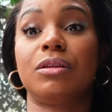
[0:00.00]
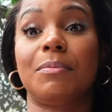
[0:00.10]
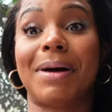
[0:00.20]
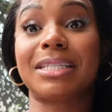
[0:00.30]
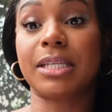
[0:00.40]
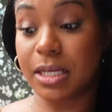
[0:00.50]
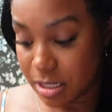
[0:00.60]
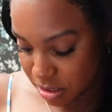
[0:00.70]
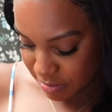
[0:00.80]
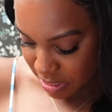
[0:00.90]
my tip
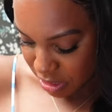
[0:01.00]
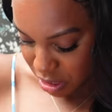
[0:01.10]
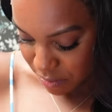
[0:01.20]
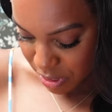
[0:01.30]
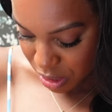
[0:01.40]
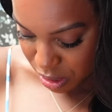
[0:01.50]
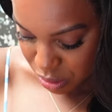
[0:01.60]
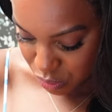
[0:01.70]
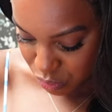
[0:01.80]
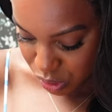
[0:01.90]
come a
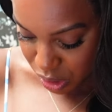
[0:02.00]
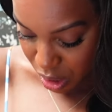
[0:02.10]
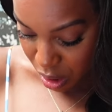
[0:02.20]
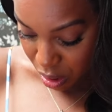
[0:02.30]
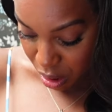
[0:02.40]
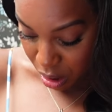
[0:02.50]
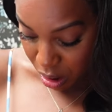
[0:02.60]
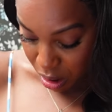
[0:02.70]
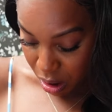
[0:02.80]
loose oh